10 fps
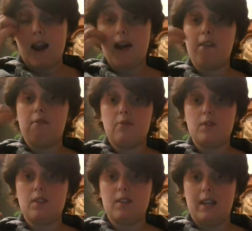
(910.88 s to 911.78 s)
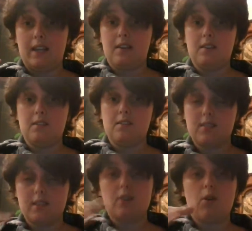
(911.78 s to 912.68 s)
I have like
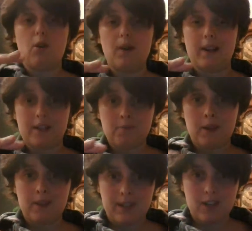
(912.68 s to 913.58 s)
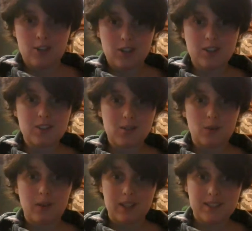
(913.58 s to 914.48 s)
zero expectations
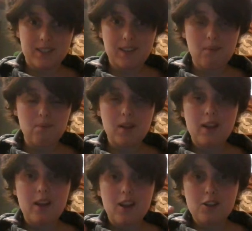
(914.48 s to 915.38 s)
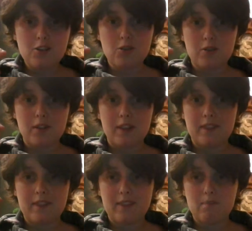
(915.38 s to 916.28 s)
going into them. So
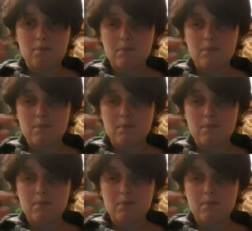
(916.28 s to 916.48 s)
then,